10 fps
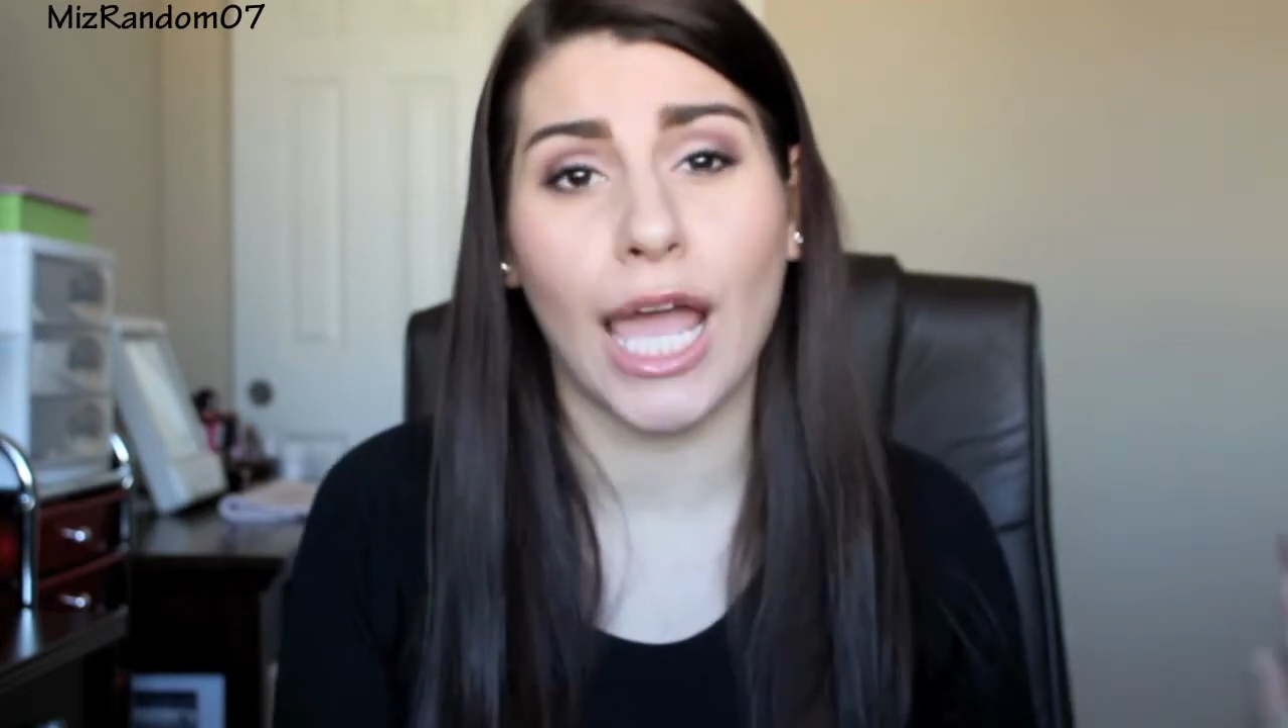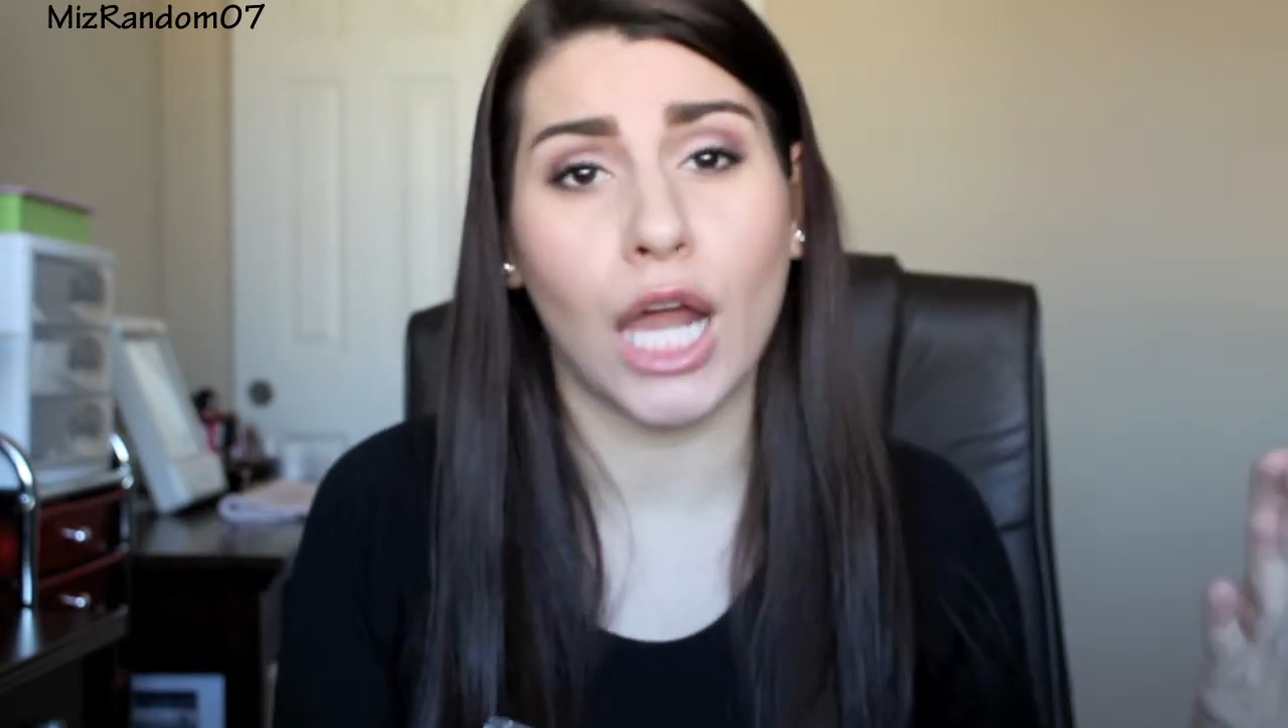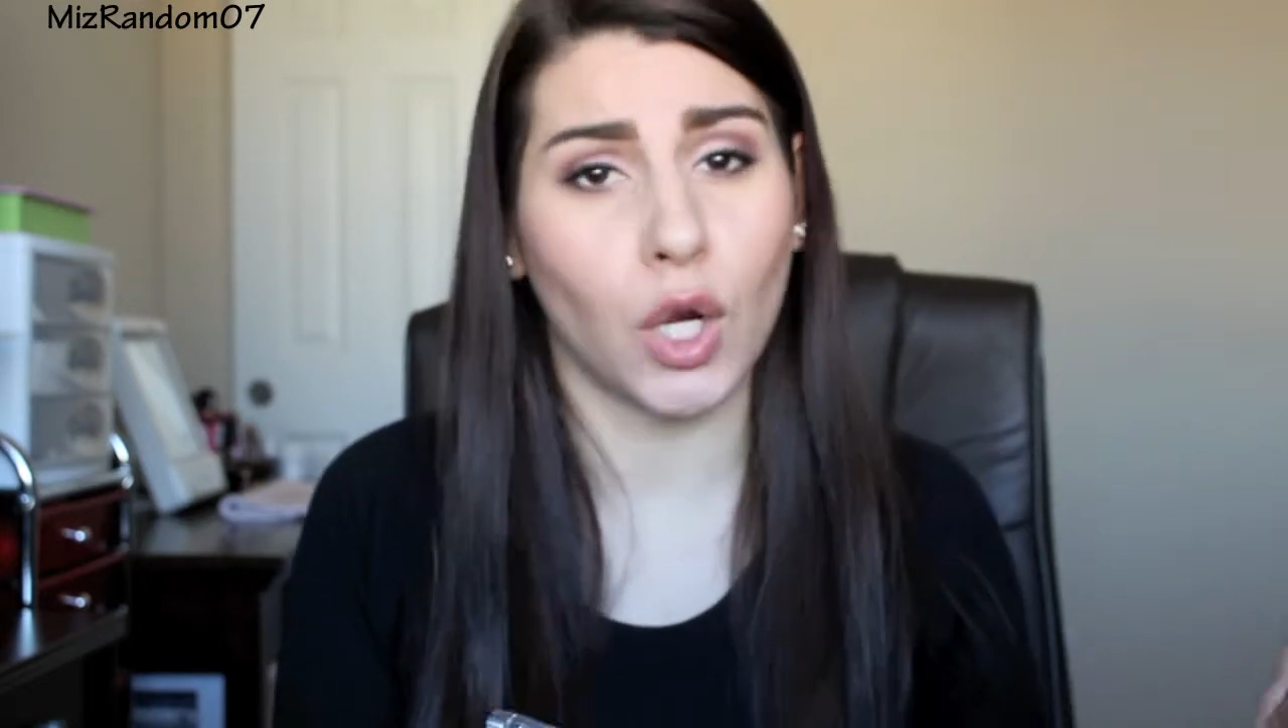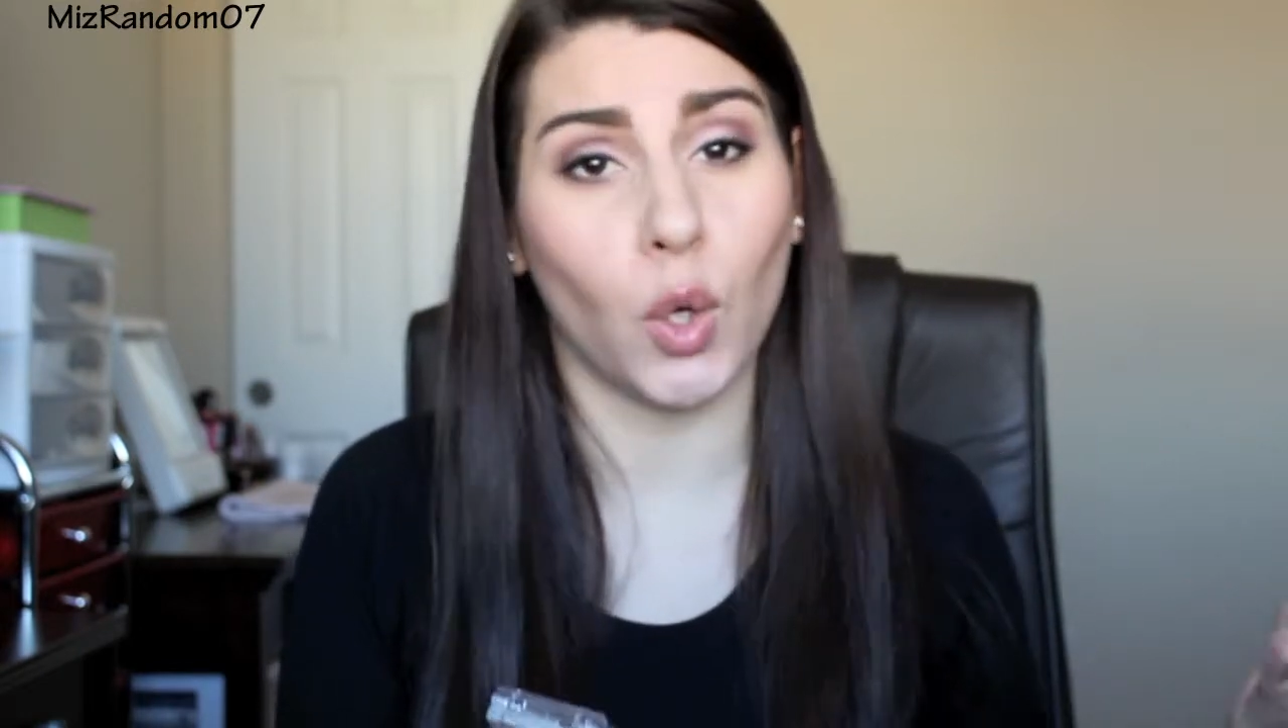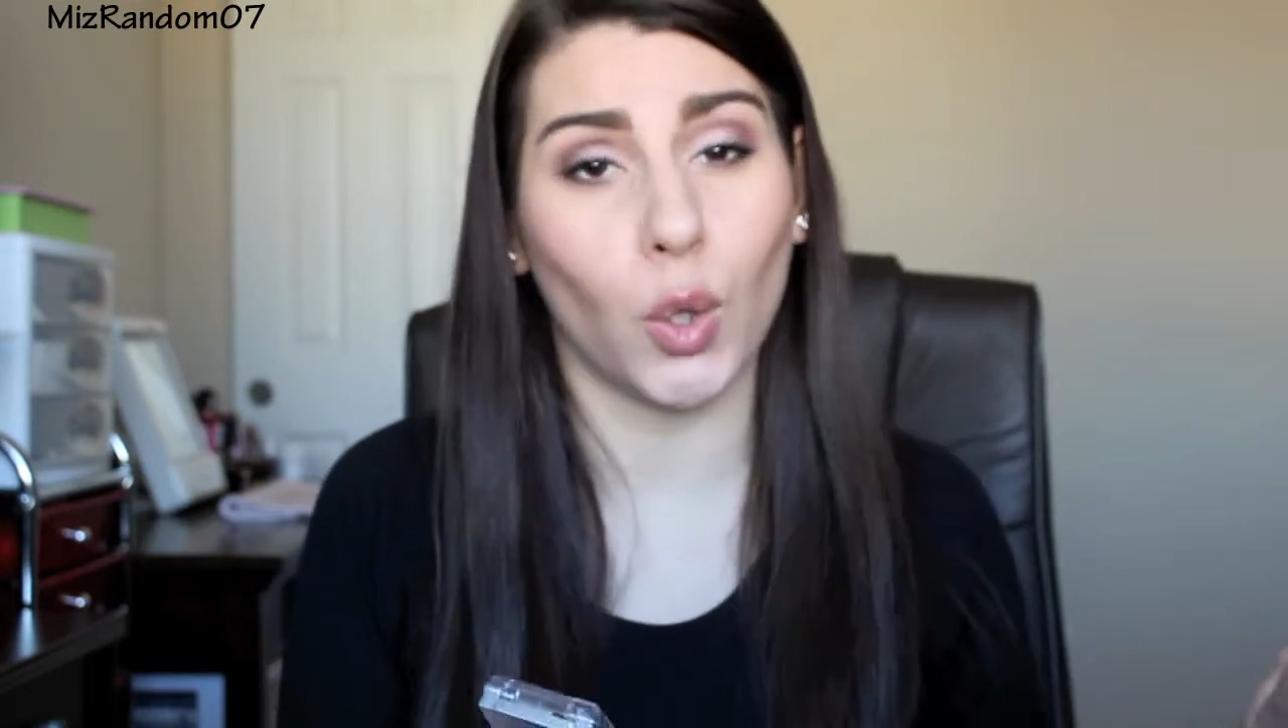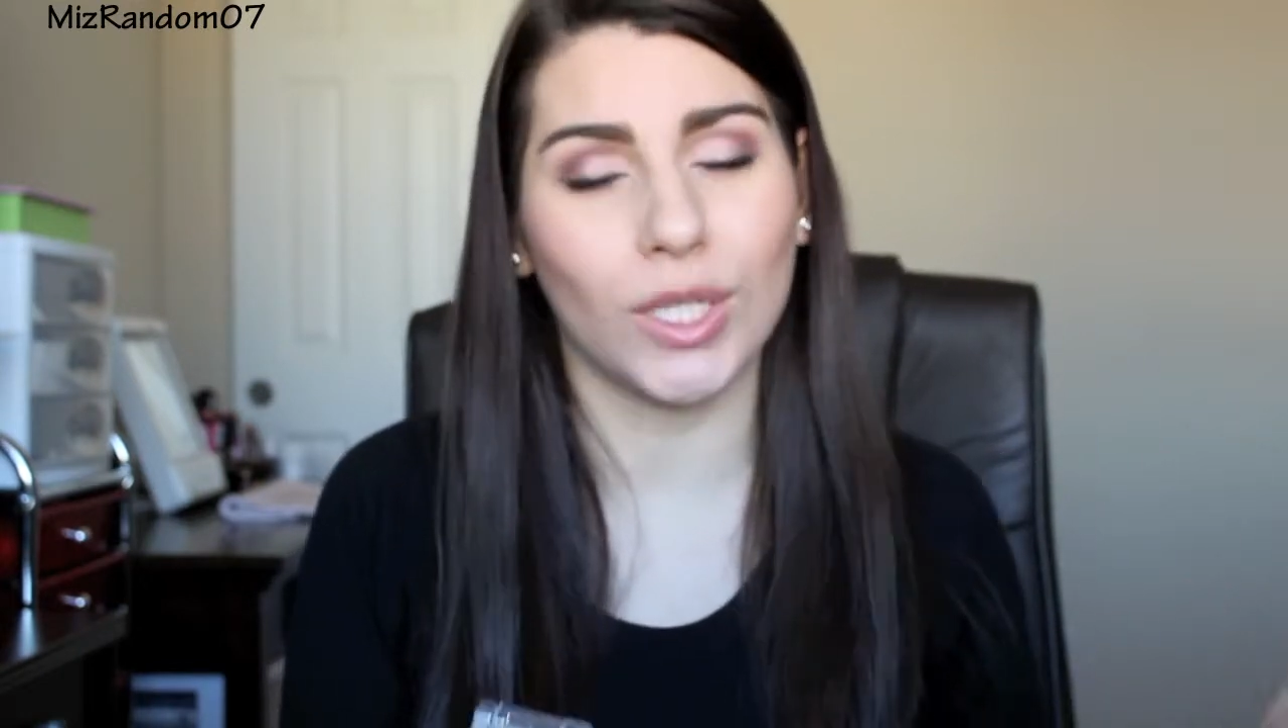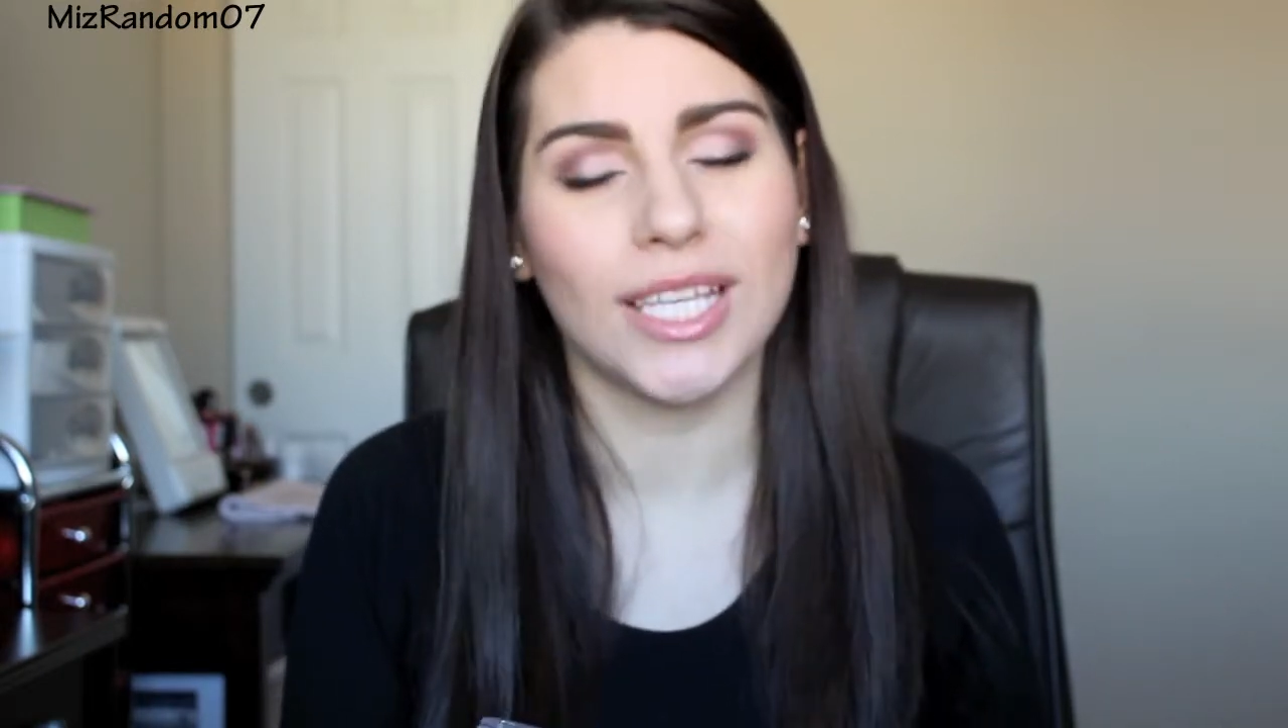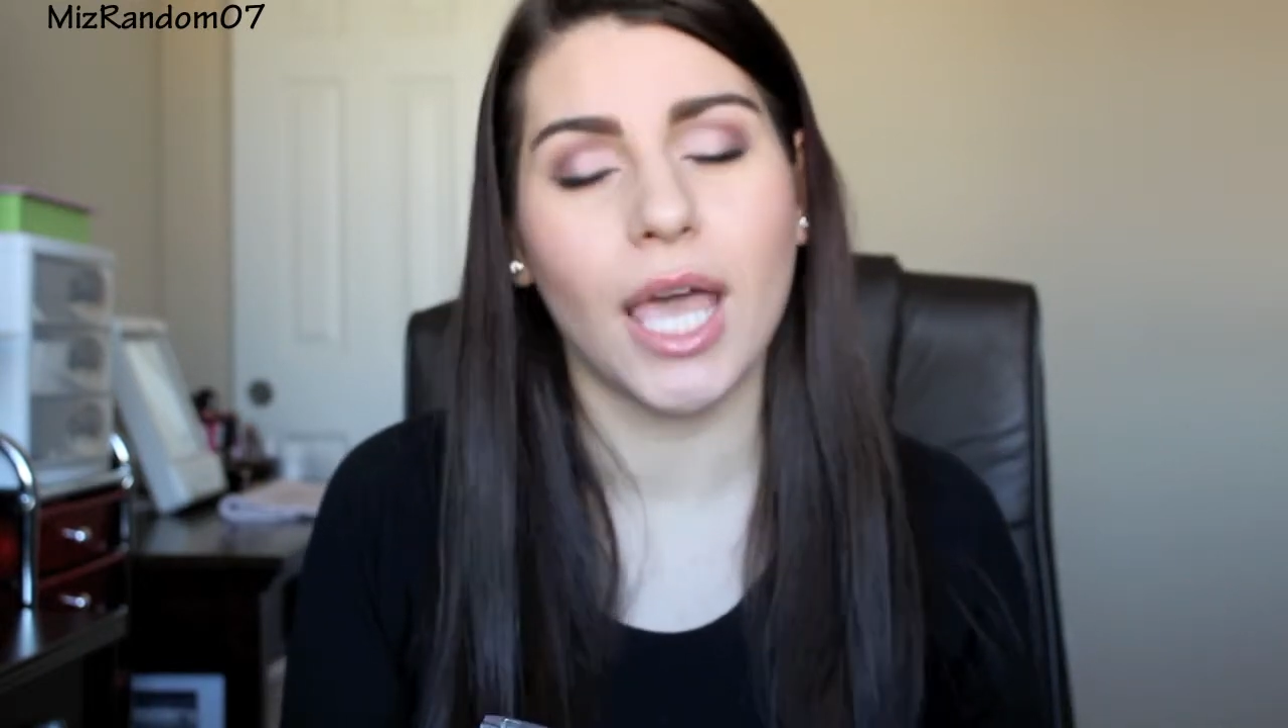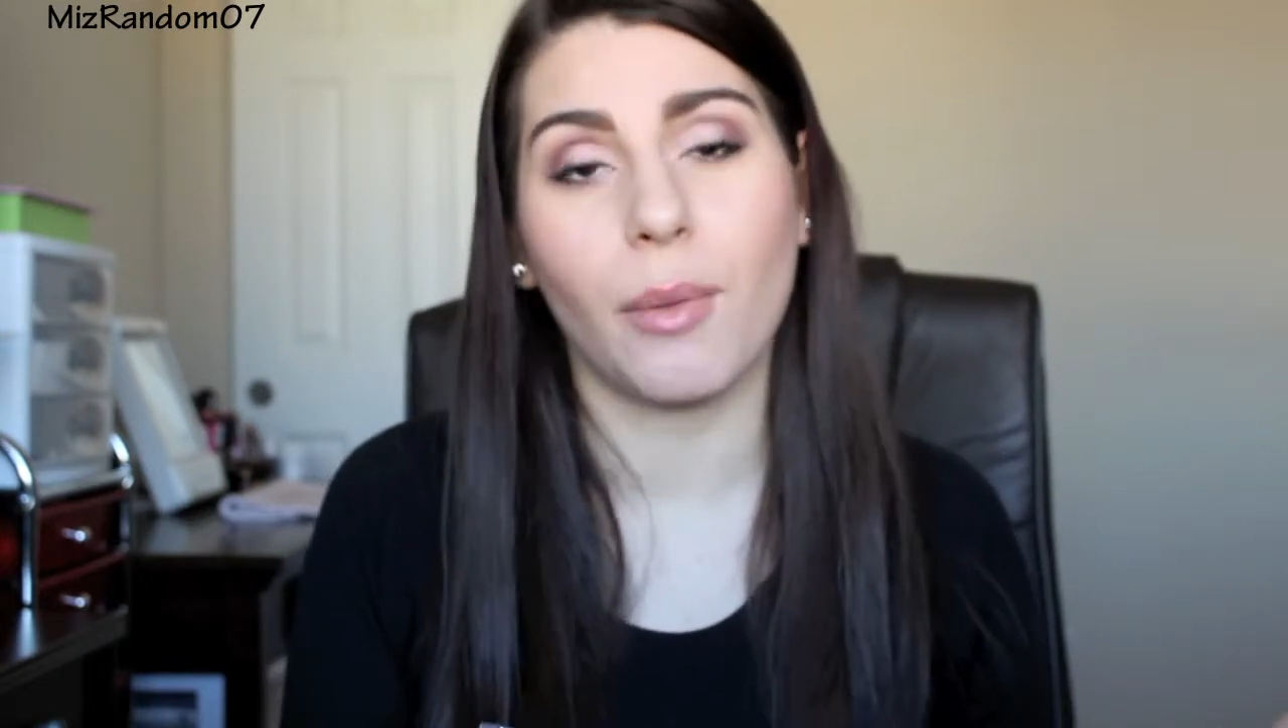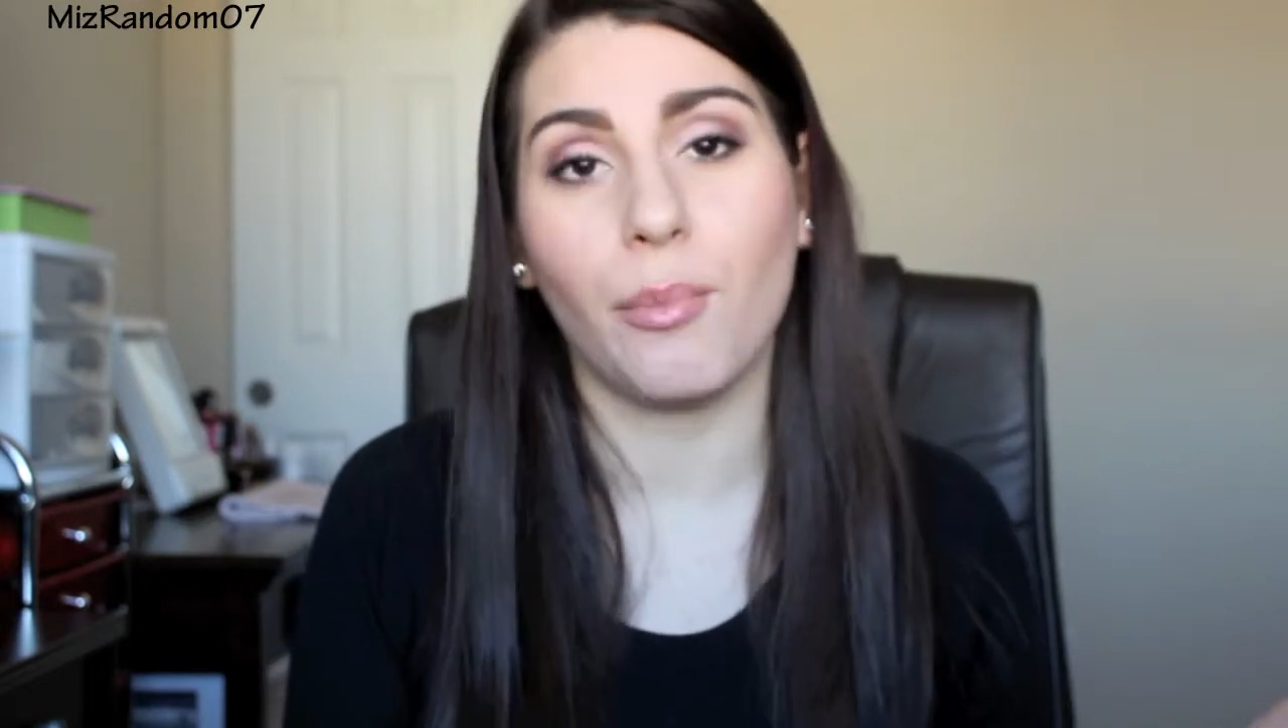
and old,